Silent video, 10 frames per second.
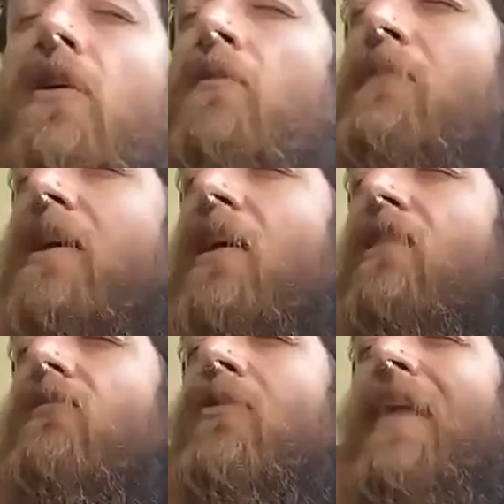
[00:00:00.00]

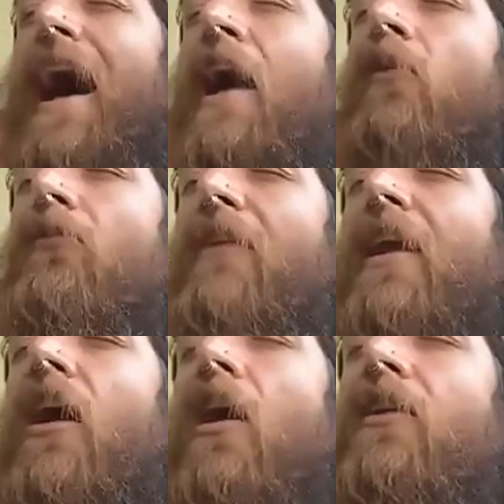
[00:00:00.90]
Because without that
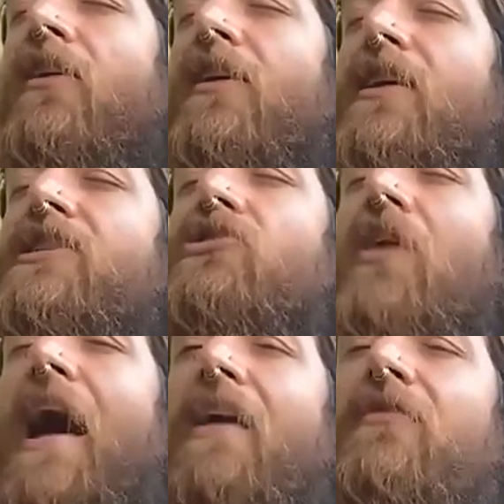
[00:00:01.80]
unconditional
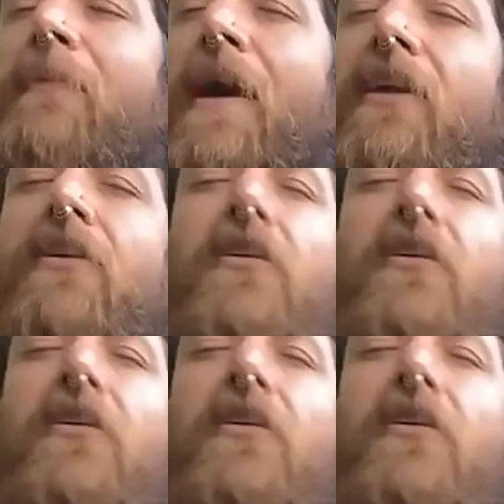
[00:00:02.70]
aspect,